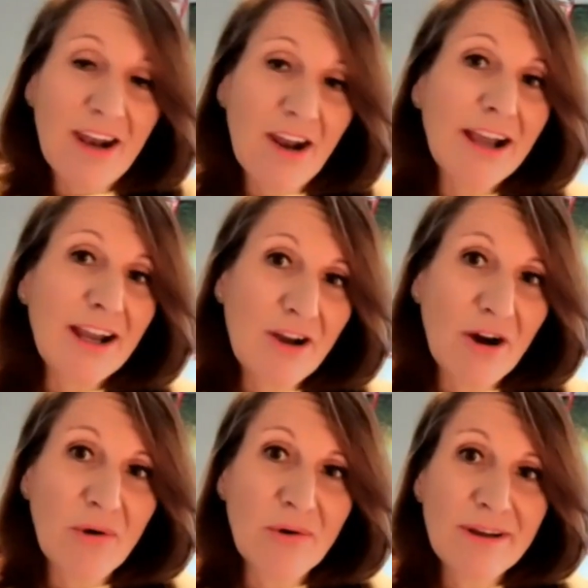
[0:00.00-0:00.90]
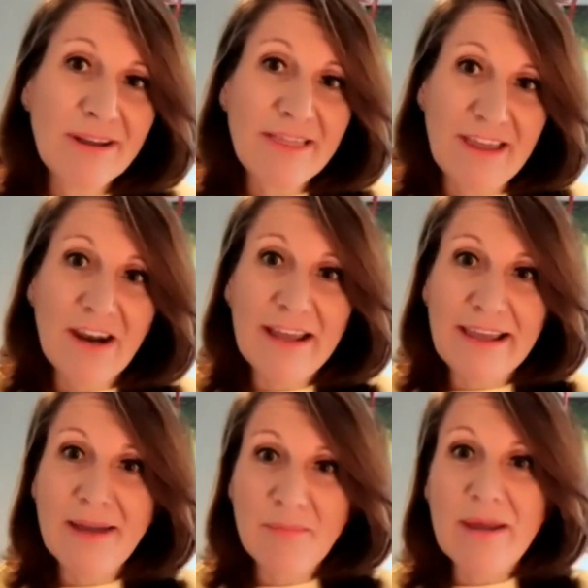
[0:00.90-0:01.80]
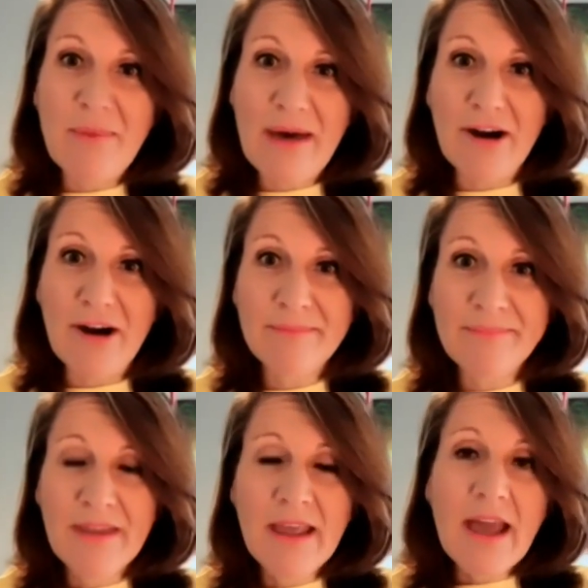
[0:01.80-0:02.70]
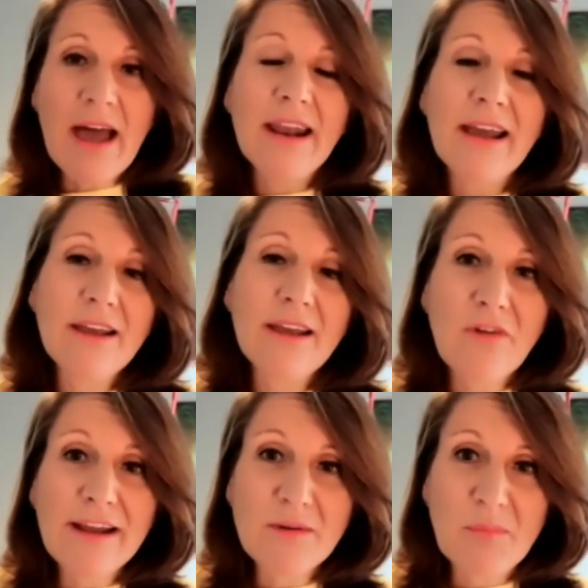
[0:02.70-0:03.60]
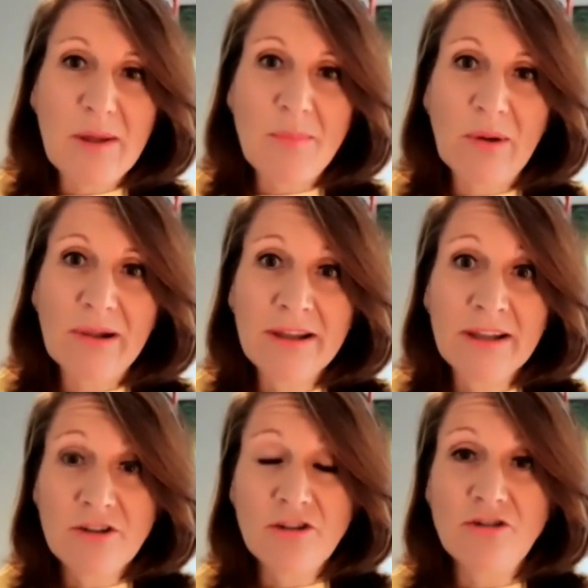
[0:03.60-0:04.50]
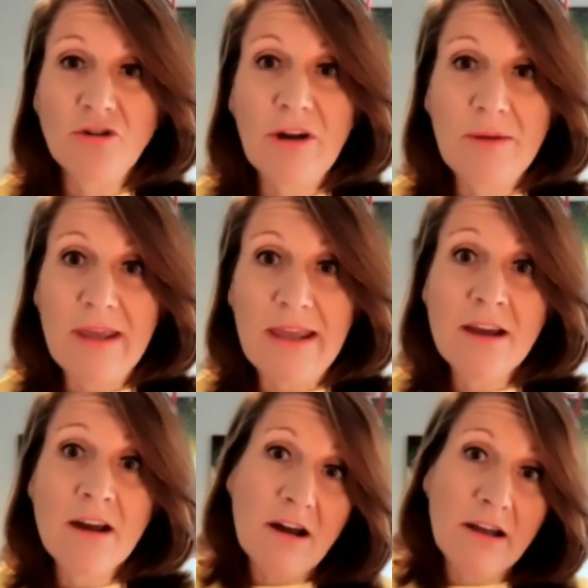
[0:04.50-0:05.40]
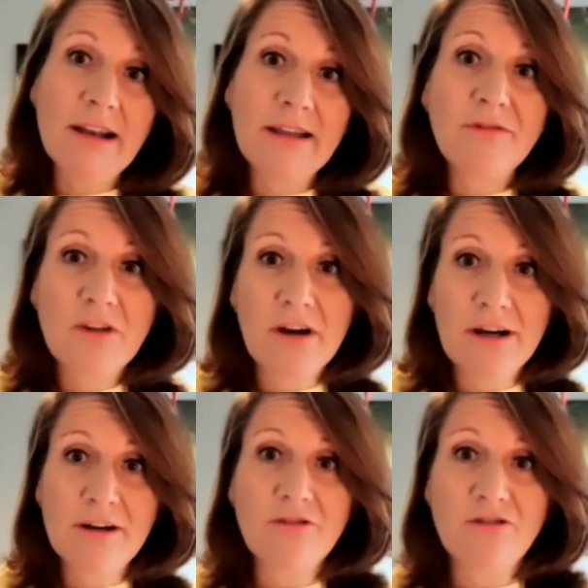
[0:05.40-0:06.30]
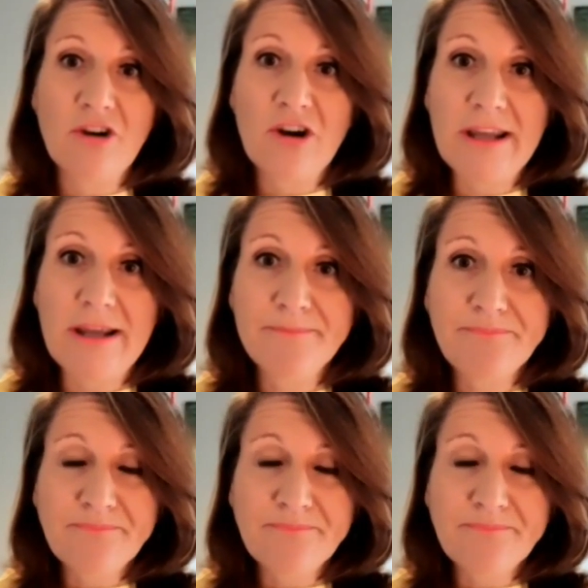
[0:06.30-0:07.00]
And I know that I can be better. And I invited people to join me on a Lift Ireland journey.